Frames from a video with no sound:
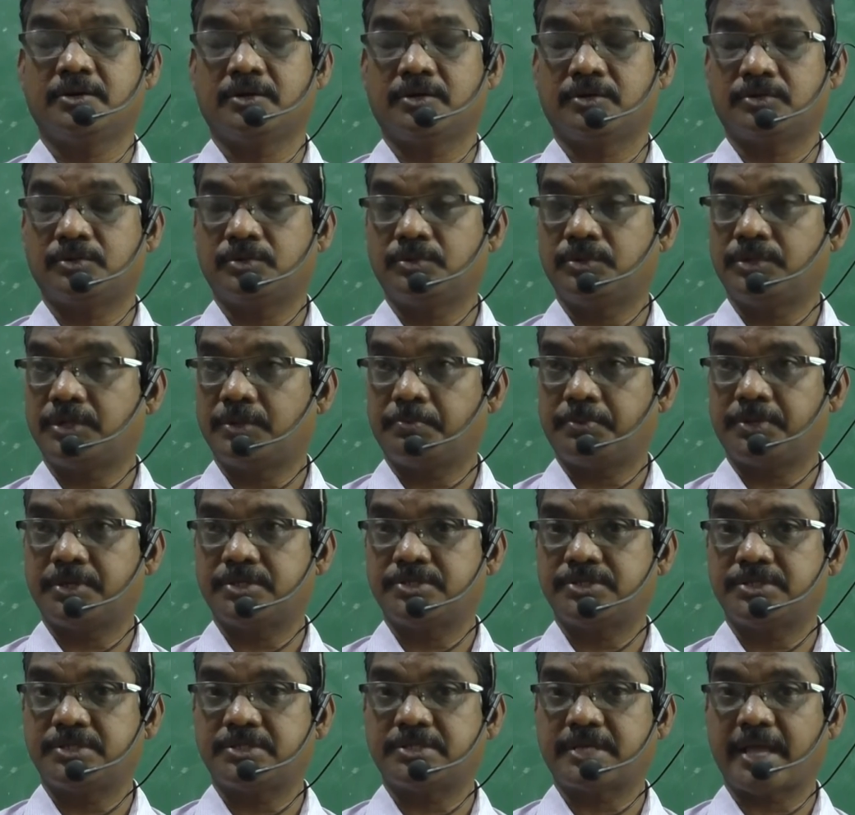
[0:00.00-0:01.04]
to
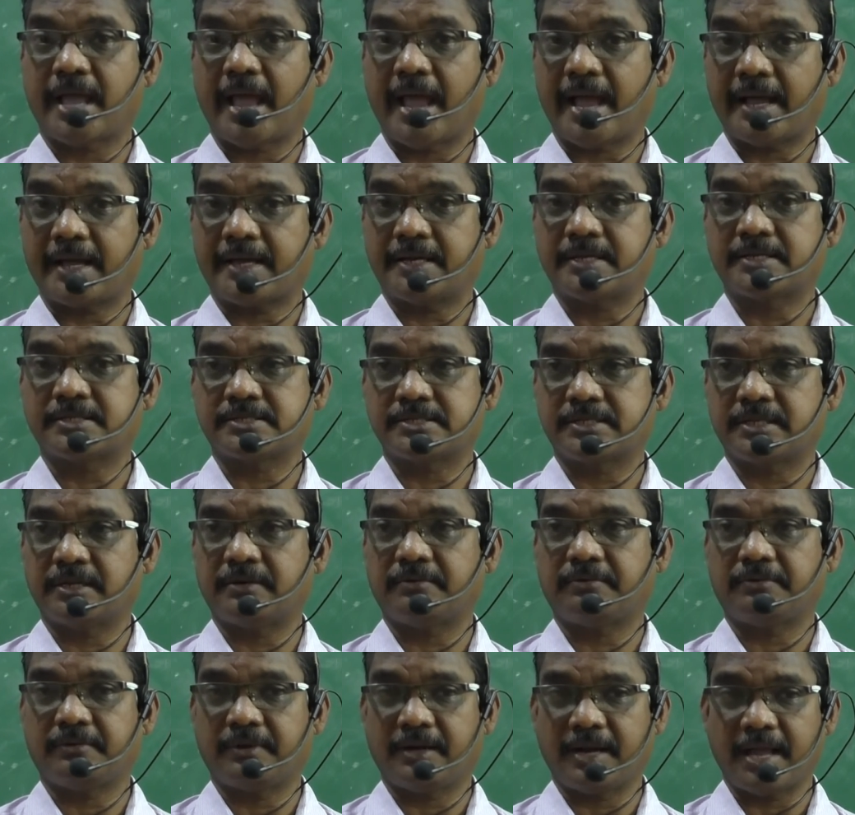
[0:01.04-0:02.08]
represent acres
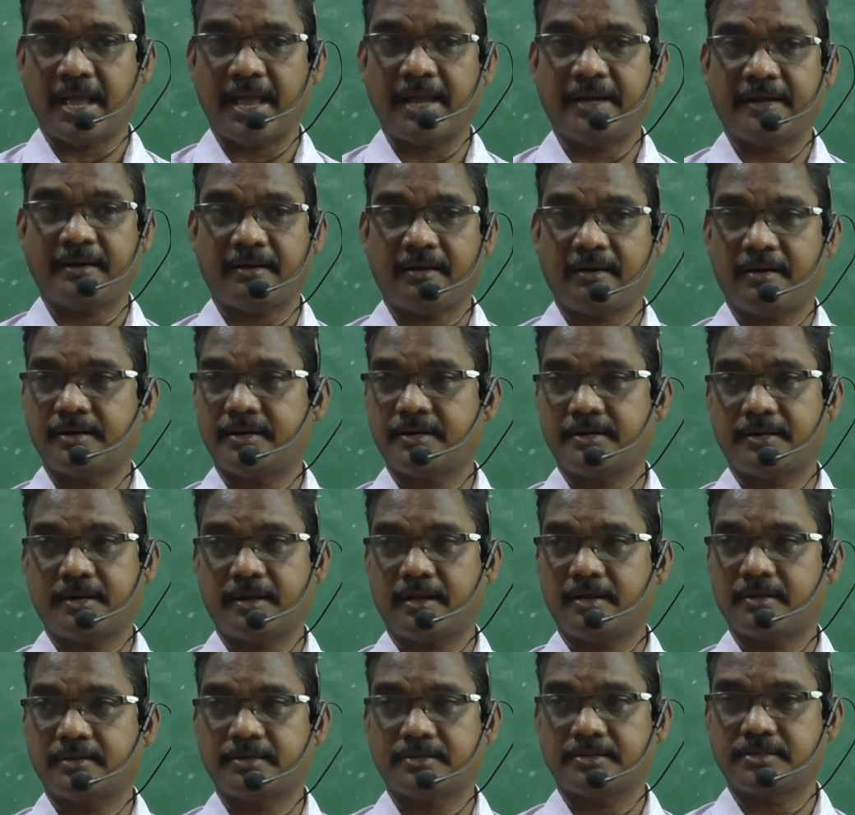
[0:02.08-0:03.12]
of land on a
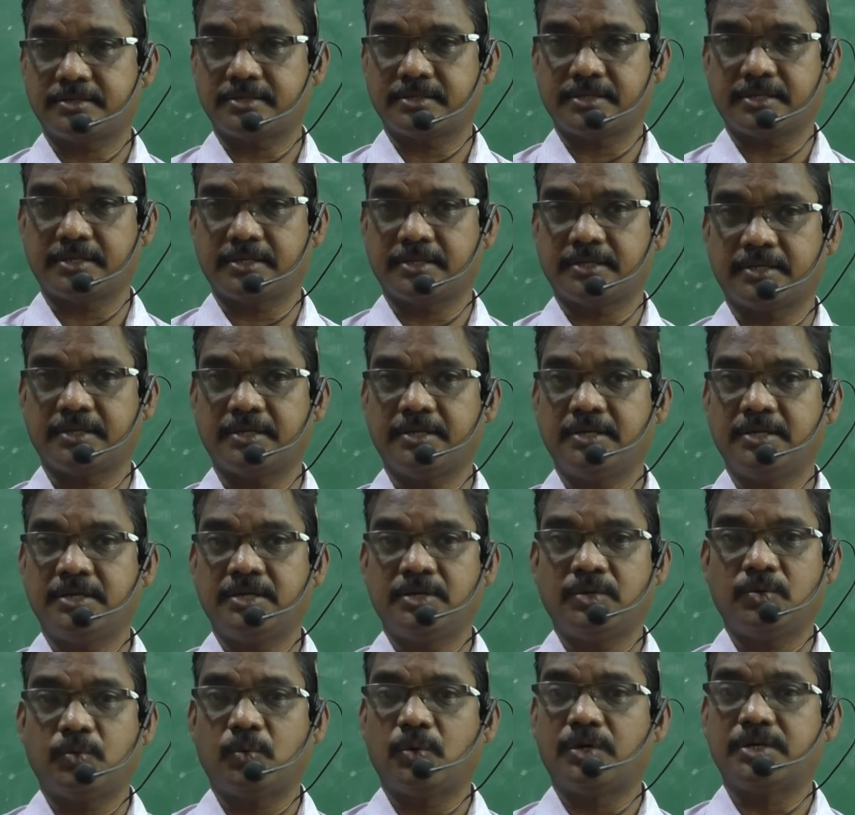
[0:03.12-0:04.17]
drawing sheet,
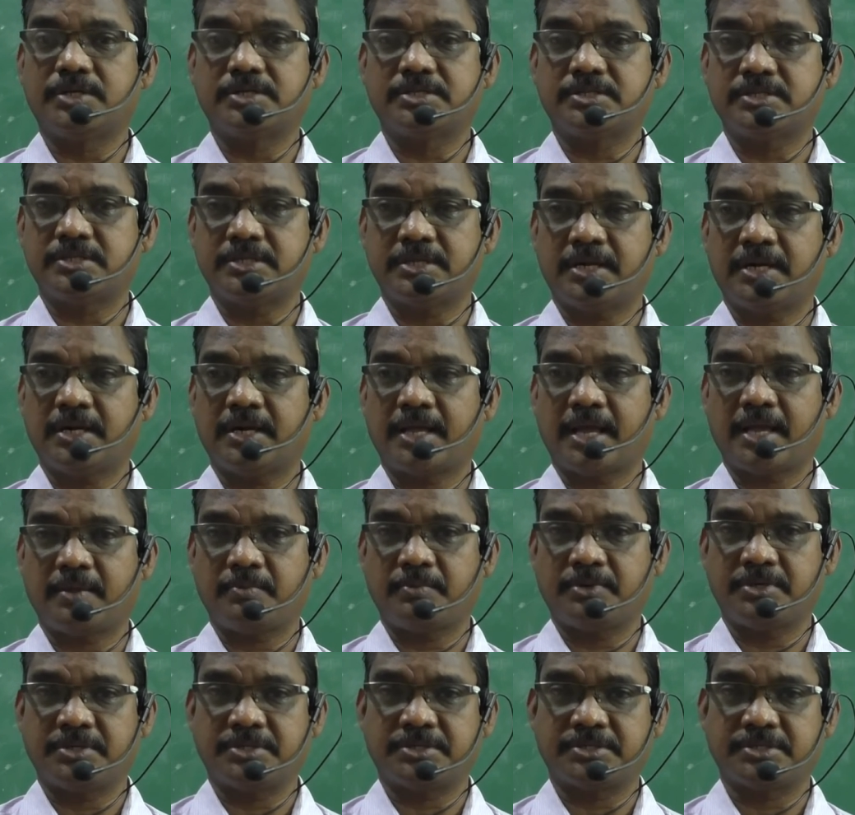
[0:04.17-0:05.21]
original
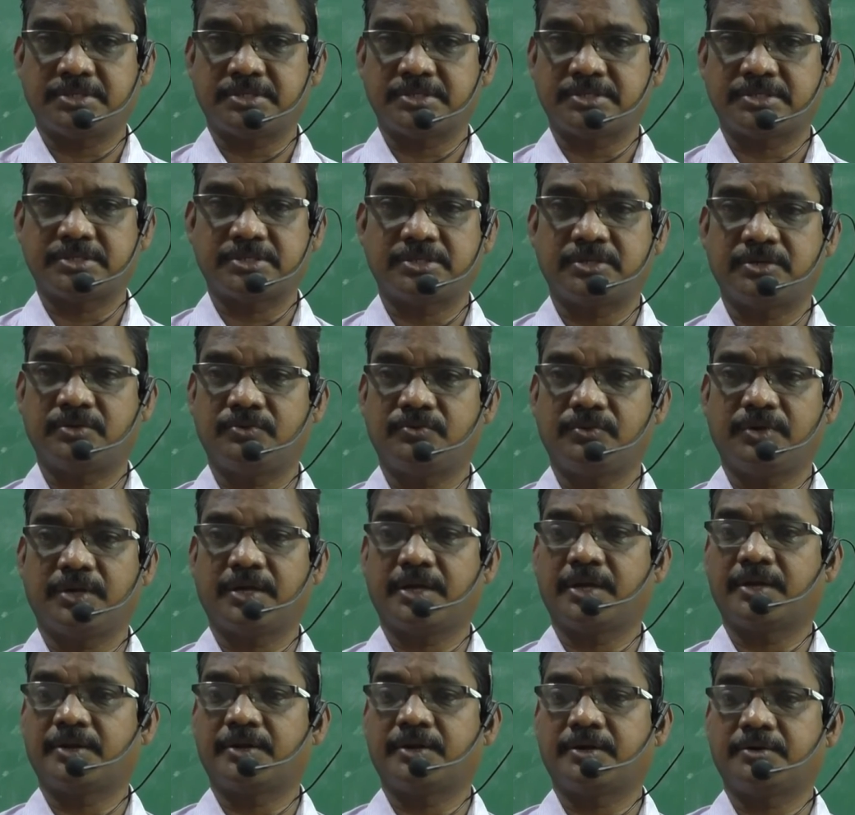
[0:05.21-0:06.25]
dimensions we
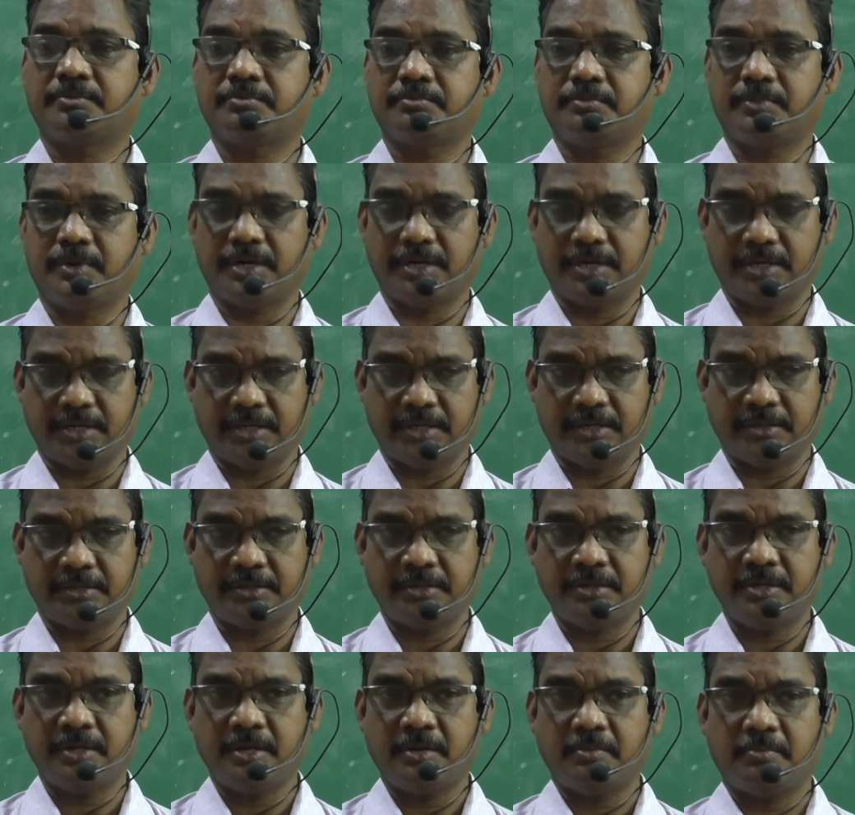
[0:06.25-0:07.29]
cannot maintain,
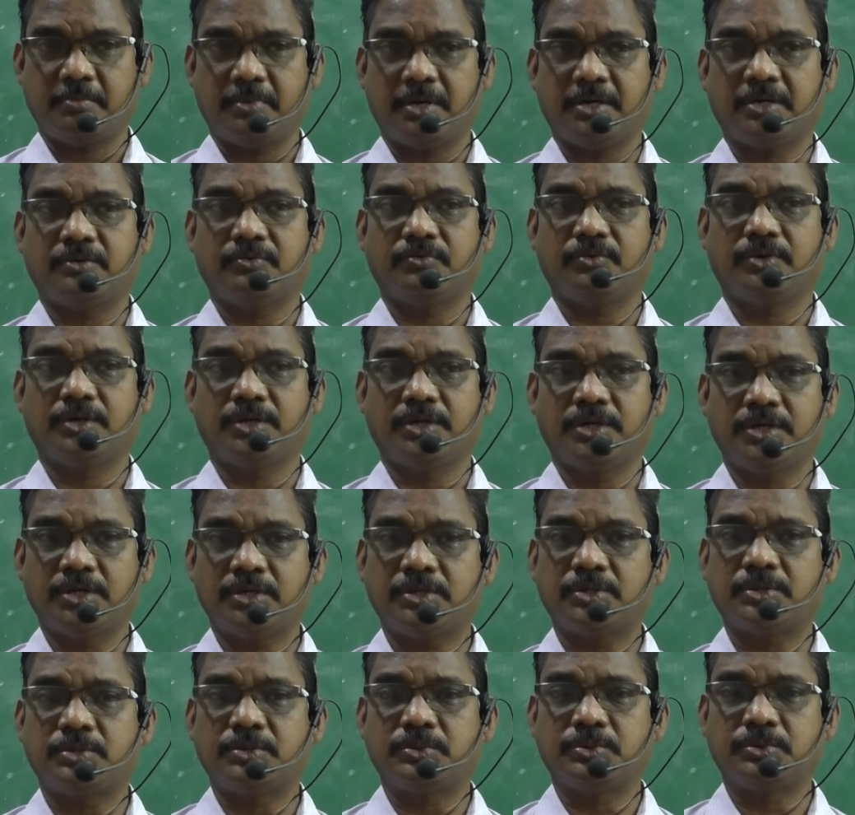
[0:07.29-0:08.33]
but we
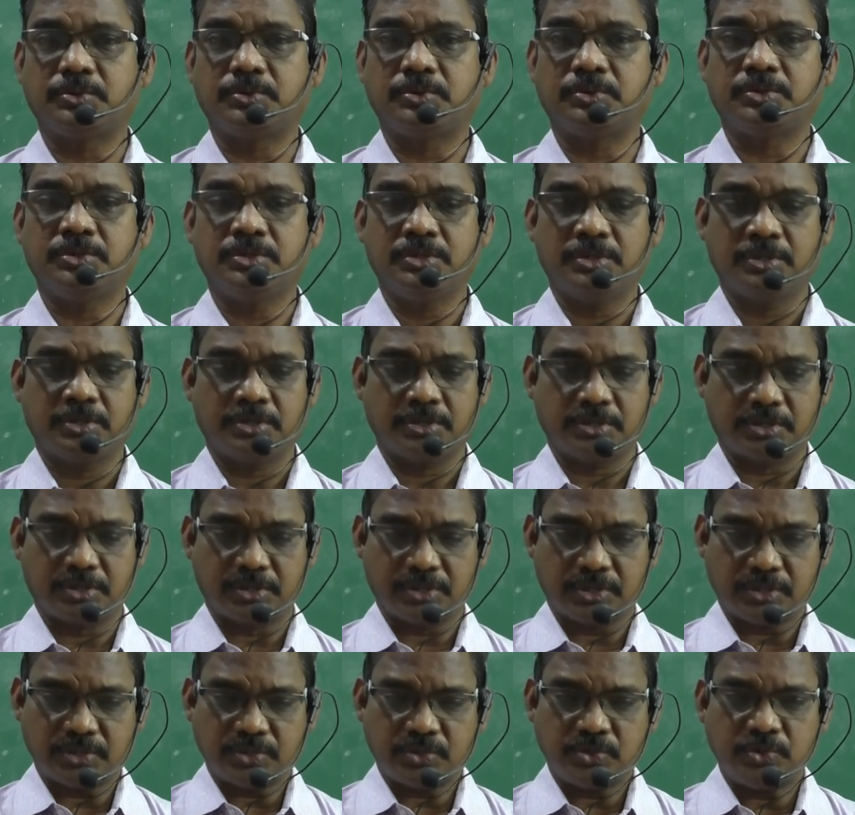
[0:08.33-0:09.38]
need to
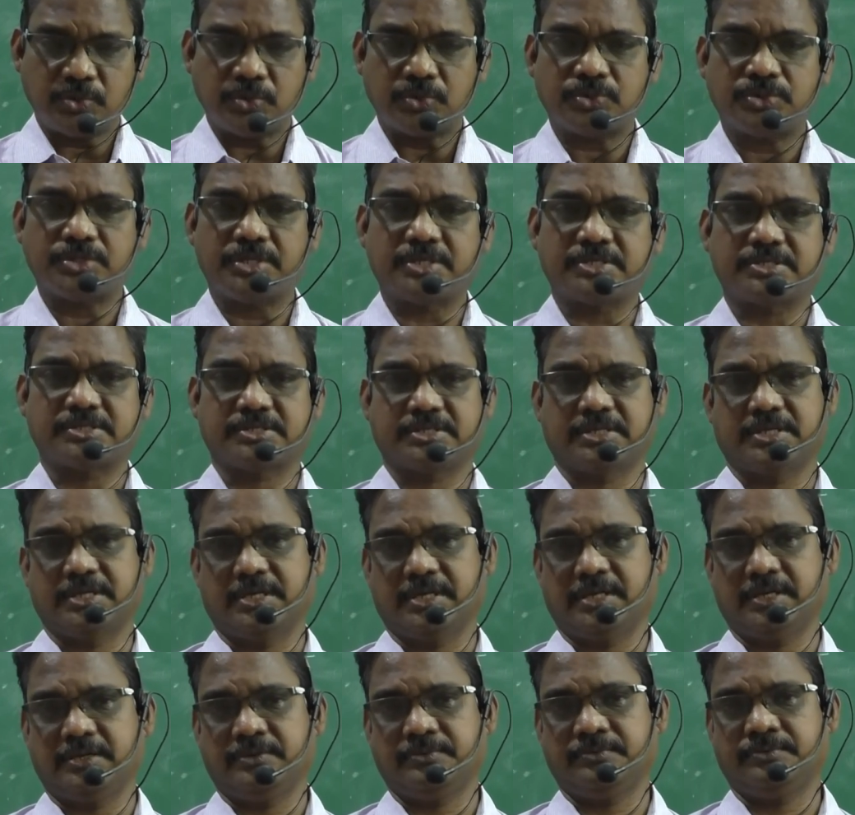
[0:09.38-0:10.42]
reduce the
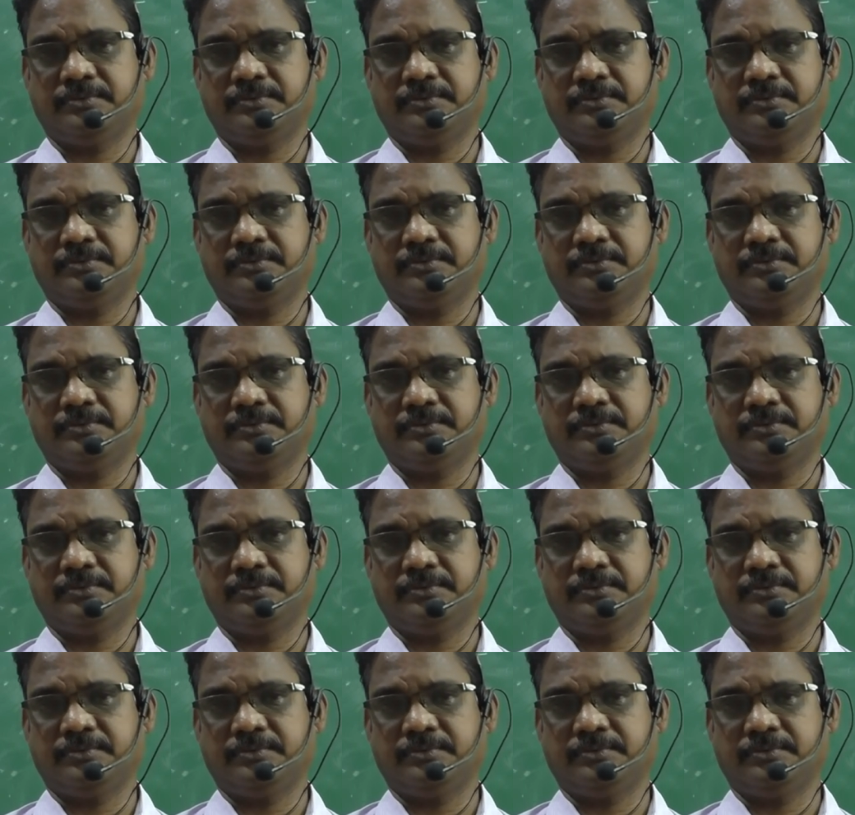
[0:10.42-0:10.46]
scale.